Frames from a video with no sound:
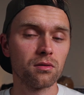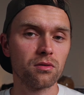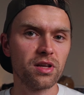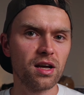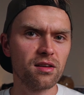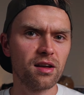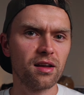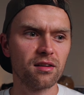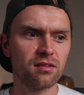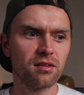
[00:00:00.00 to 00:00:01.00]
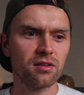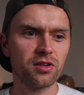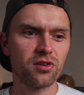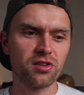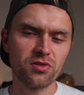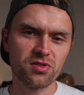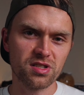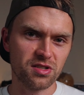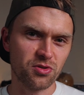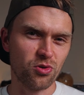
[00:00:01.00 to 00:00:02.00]
On the other hand, you could use
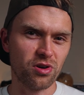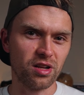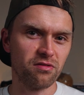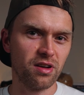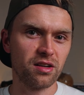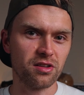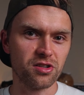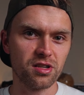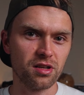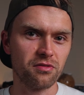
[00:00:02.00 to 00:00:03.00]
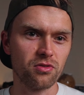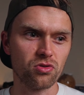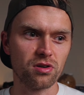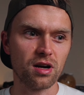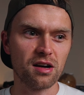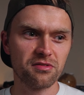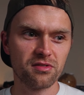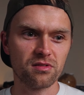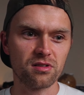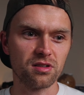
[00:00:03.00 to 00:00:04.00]
this to your advantage. If you're
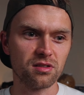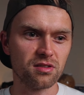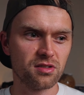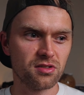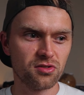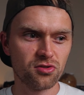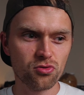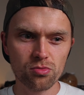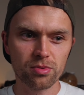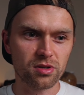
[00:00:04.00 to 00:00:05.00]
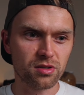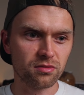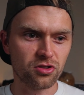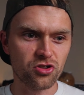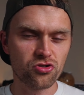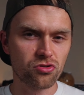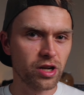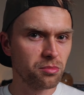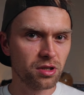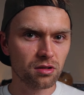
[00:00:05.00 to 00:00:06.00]
after a super
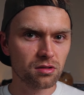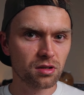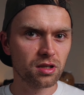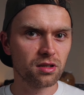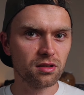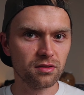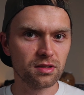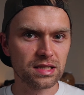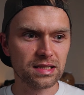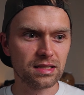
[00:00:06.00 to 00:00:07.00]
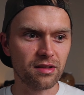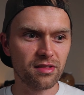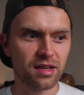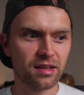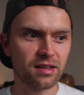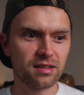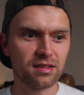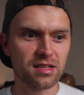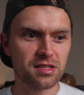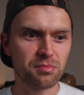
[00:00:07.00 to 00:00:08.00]
dreamy look, I think
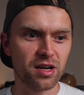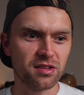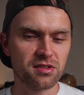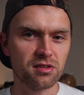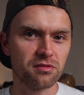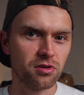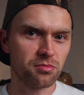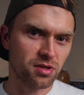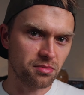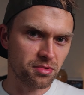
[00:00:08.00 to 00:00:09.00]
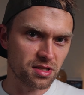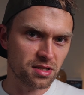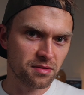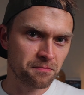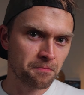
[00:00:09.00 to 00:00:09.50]
this might serve your purpose.